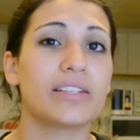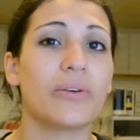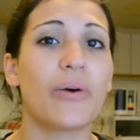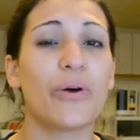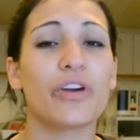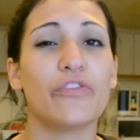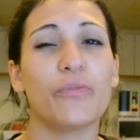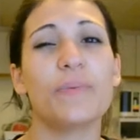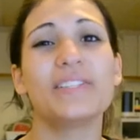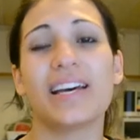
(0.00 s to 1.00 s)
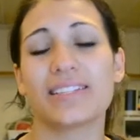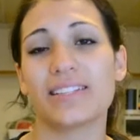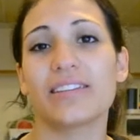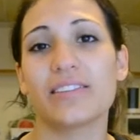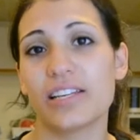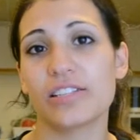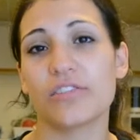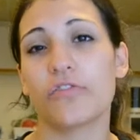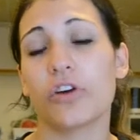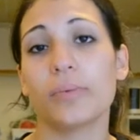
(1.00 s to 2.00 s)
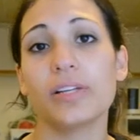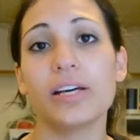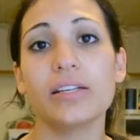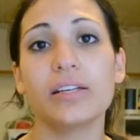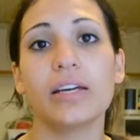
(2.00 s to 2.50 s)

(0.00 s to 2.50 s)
Now, however, if your baby doesn't like the taste of formula,